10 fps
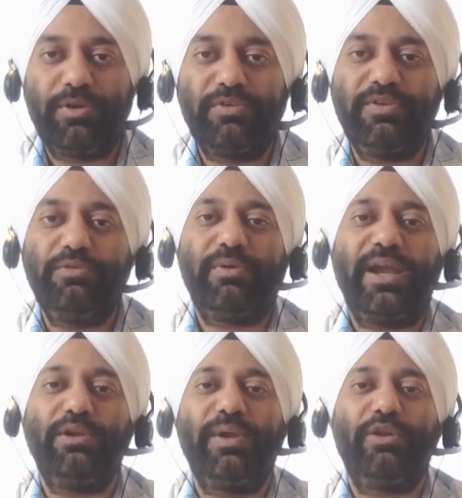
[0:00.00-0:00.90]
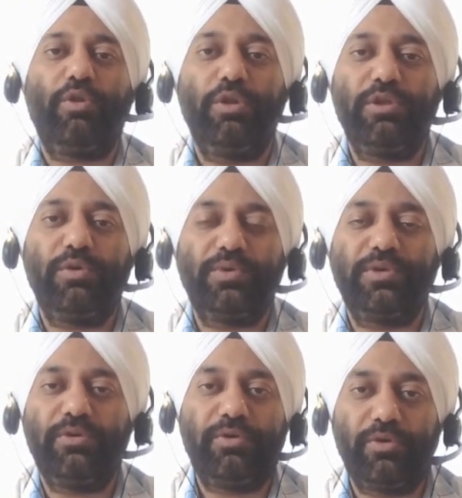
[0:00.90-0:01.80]
Because when you try to get all the
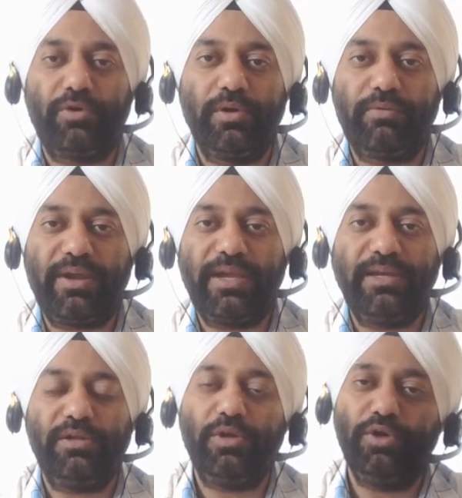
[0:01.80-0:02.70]
question right,